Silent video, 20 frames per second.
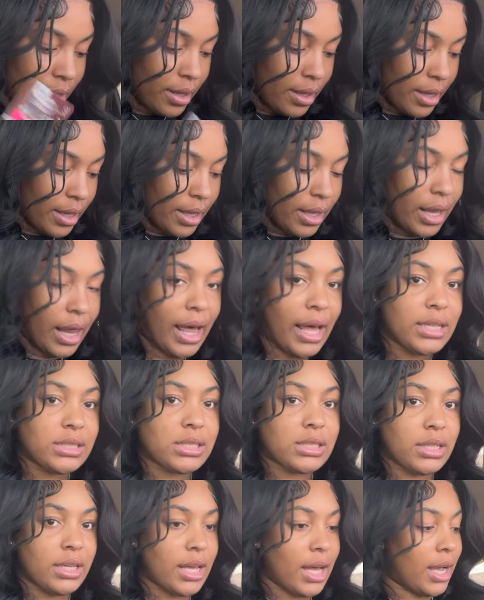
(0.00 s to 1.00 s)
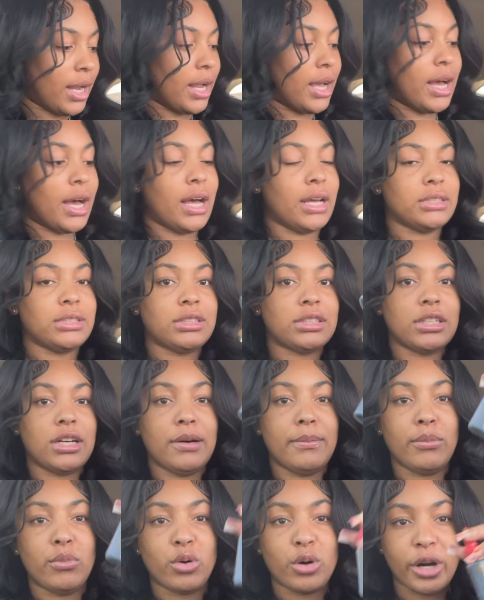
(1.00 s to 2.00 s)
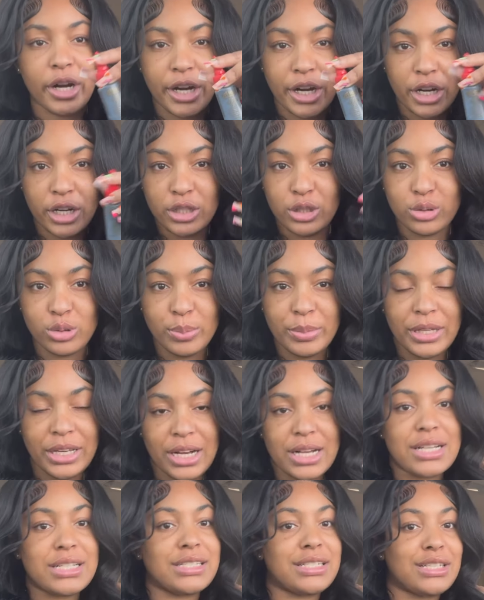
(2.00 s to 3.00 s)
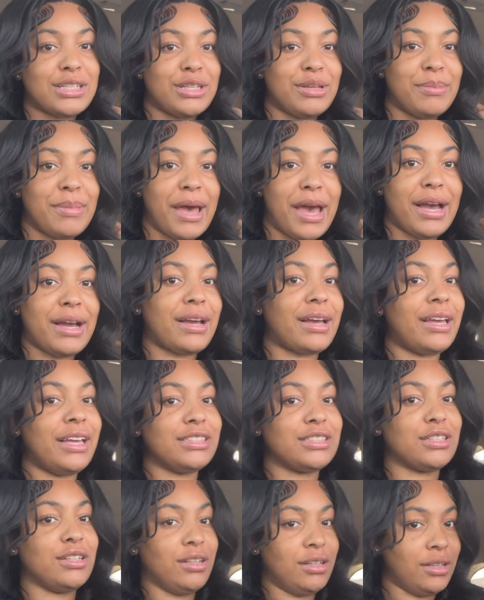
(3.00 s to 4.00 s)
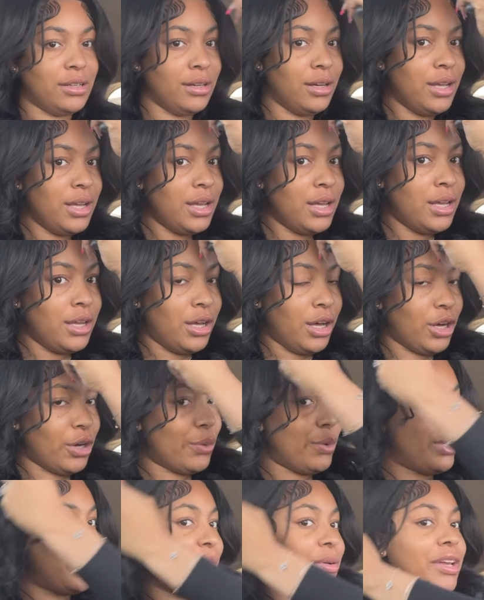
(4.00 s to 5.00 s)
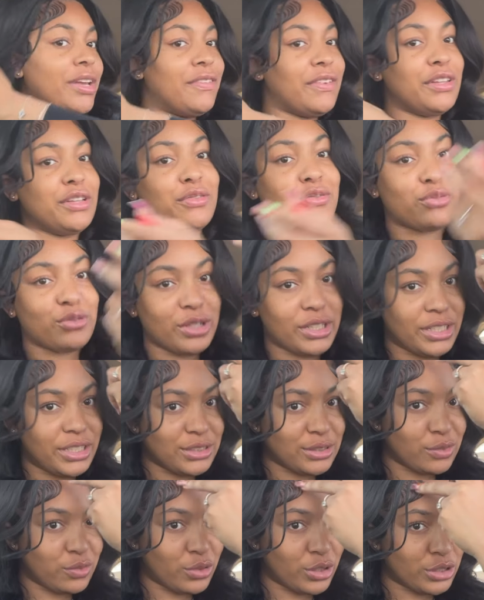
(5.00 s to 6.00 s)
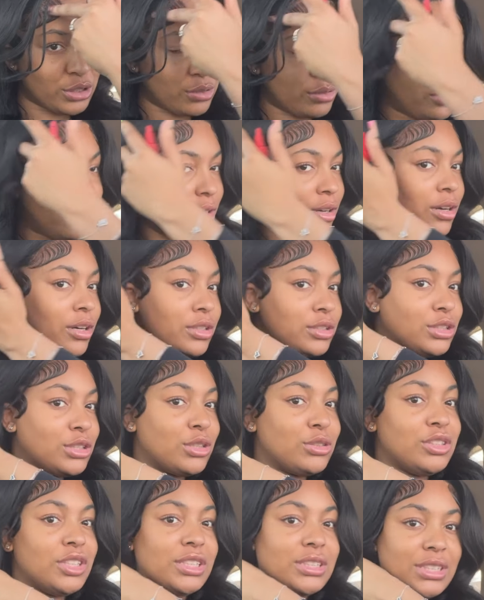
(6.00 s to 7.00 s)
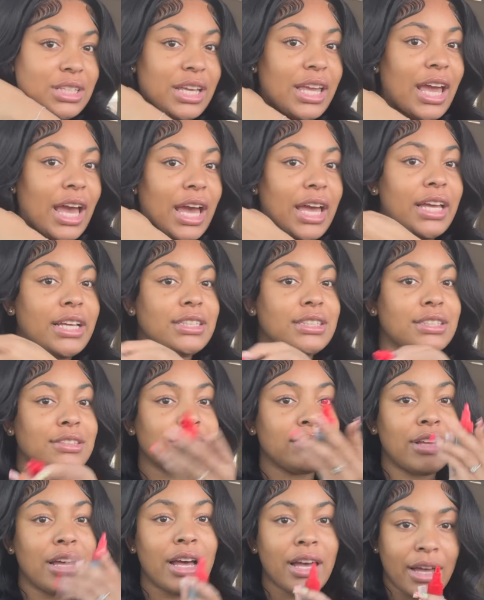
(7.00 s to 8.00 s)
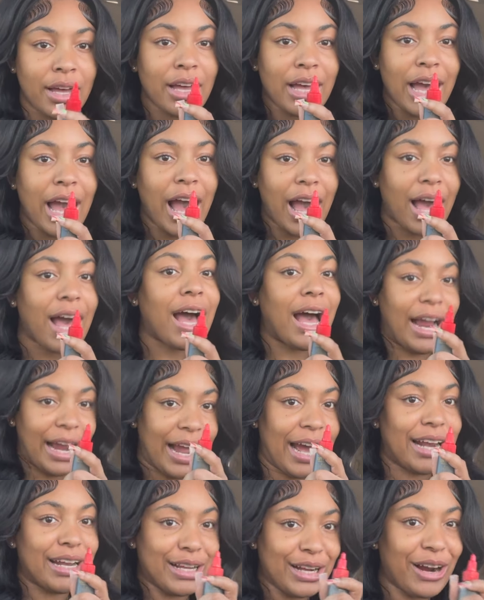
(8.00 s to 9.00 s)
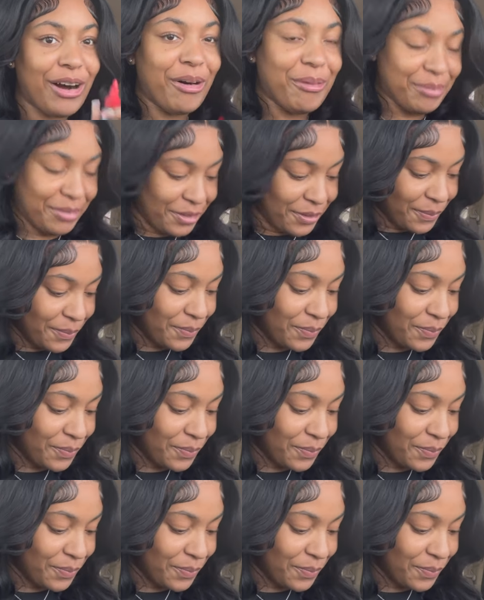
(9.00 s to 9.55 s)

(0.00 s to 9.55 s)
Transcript: And lastly, I got some more hair glue because the back is a quick weave and the front is a frontal, y'all. So just in case, I got it on me.